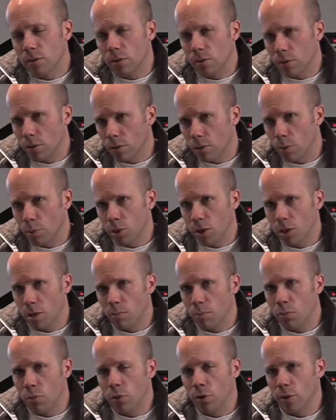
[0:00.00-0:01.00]
are going to
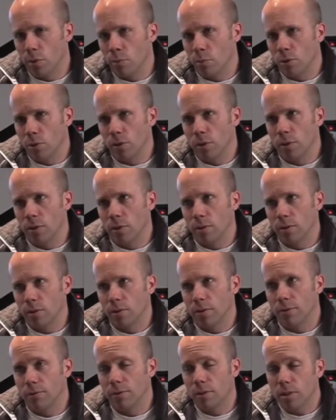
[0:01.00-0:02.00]
become more and more
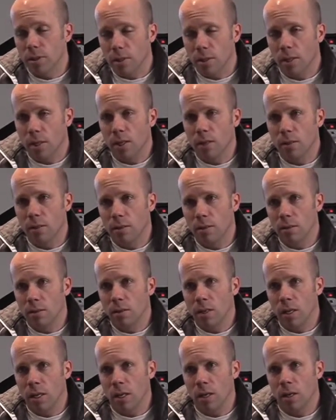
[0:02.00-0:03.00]

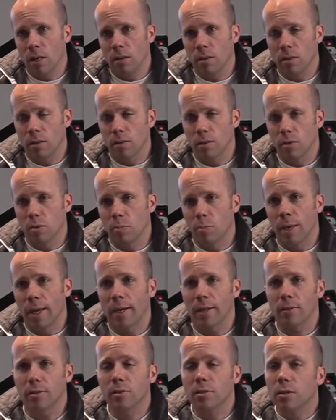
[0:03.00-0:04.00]
sophisticated and
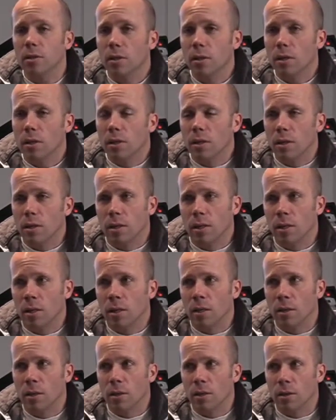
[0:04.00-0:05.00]
expect
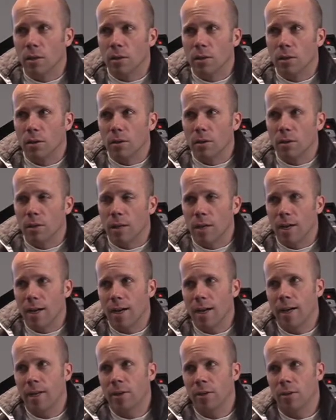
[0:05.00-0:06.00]
a
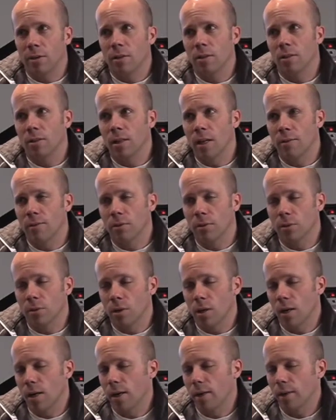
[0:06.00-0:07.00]
higher level
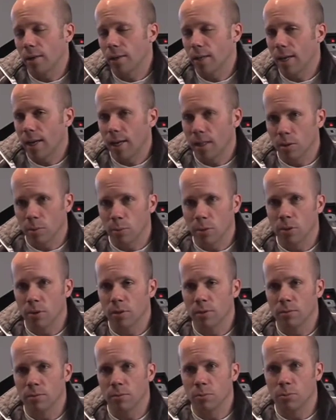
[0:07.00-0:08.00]
or higher caliber
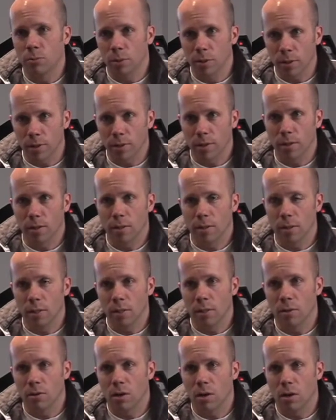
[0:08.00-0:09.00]
of work
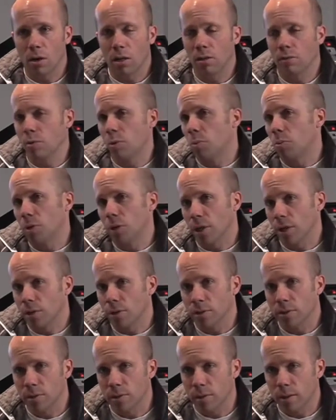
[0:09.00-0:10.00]
in all of the
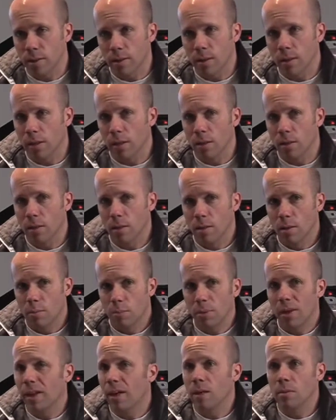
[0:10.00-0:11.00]
productions that they
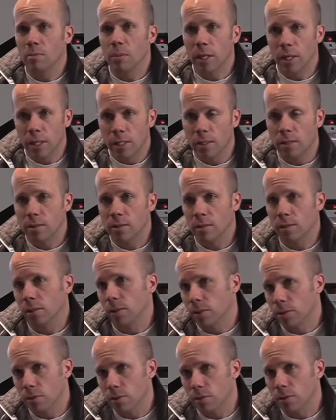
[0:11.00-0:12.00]
pay money to
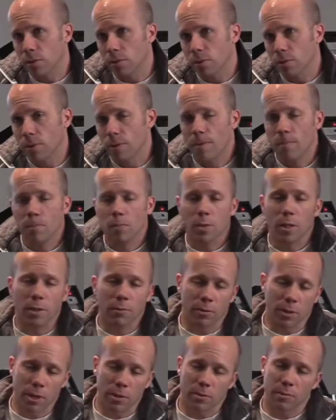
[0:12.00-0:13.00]
listen to.
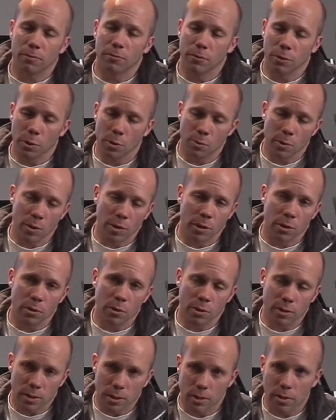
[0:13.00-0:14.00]
If that's a film that they go
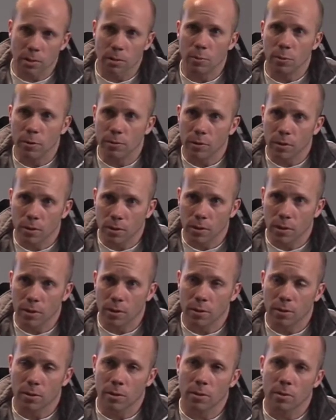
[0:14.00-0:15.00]
to see in a movie
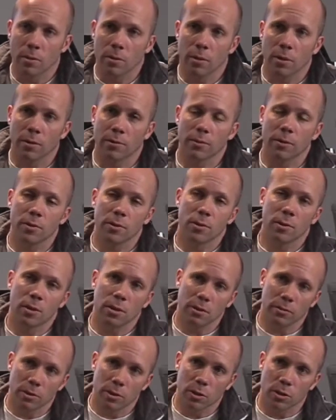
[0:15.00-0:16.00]
theater, or if it's a
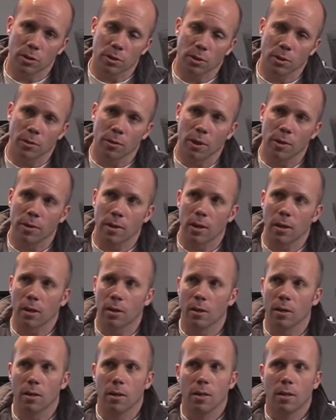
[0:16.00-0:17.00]
TV show that they
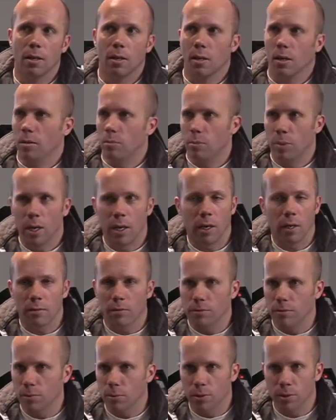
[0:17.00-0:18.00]
are
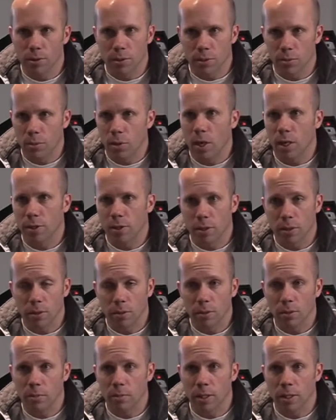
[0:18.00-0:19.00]
paying for to watch at
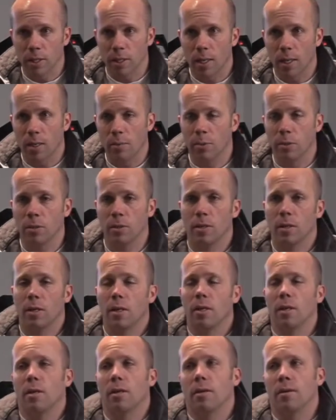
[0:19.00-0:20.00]
home on cable,
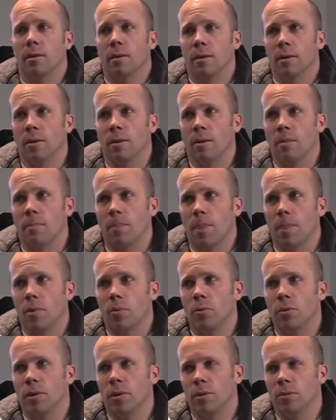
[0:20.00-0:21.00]

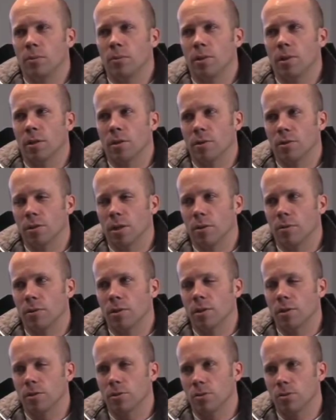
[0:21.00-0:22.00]
we are
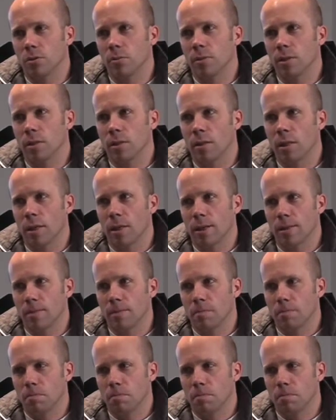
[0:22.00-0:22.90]
generally assuming that